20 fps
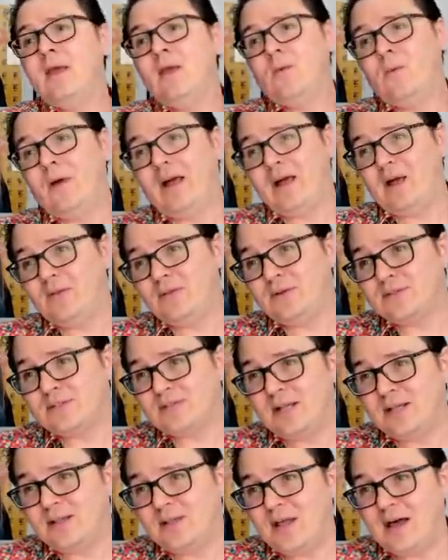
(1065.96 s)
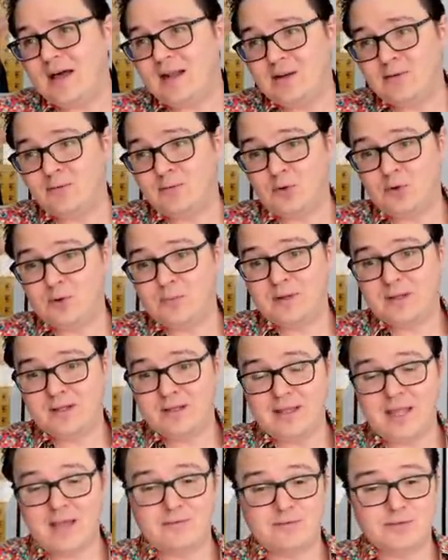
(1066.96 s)
Well, there's a lot of room
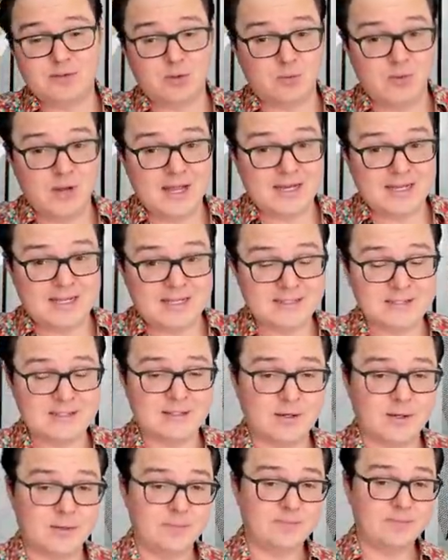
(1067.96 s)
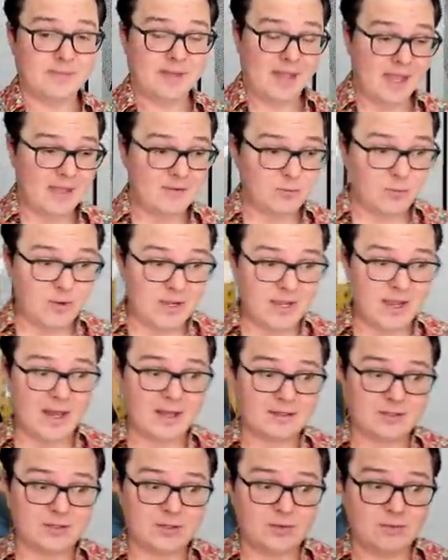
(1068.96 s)
left to run, isn't there? If we
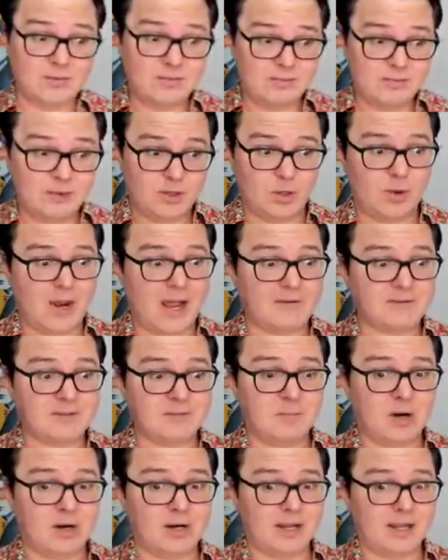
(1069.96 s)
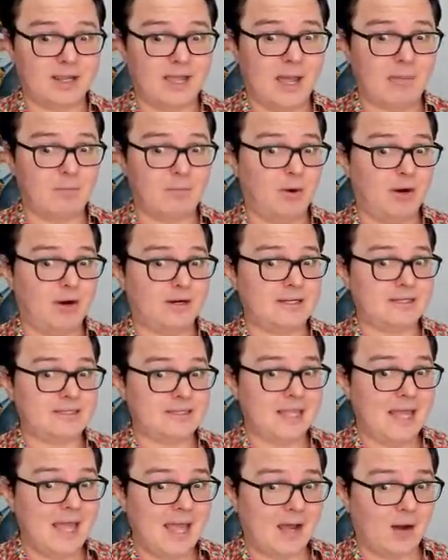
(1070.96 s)
got to The Graph's market cap where it is
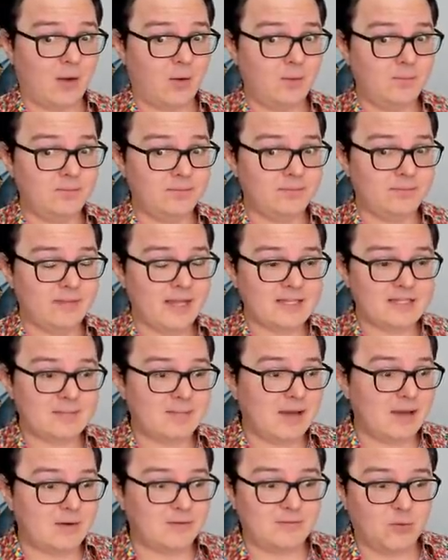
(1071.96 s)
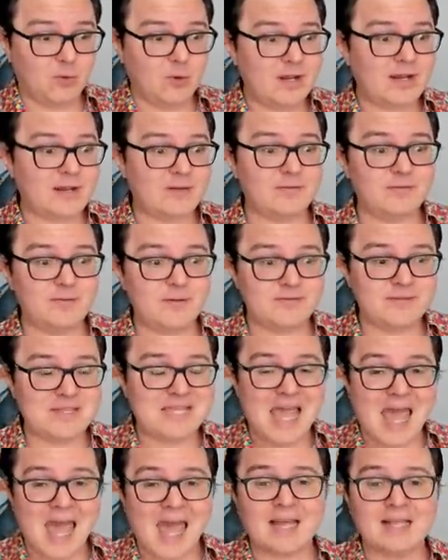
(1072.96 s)
now, that's about a 40 to
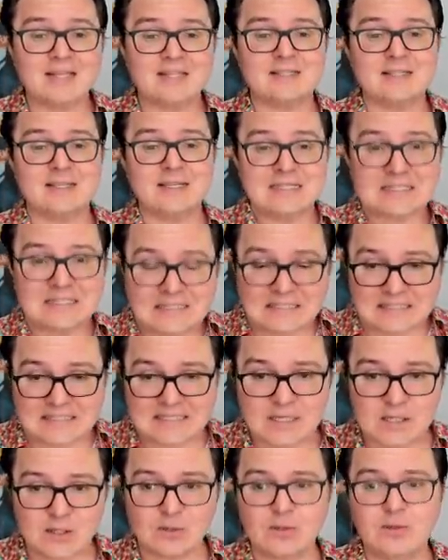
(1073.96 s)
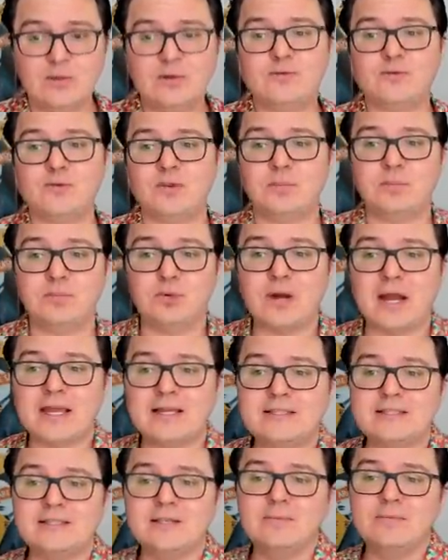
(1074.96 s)
50x still for the
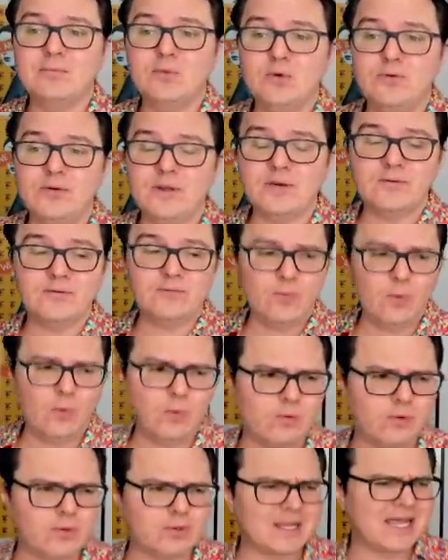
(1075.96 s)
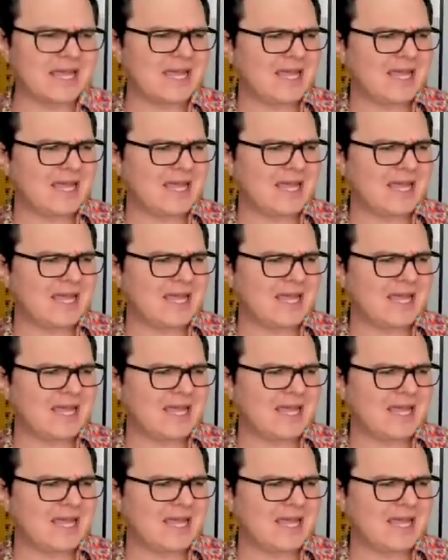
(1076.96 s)
price moving forward.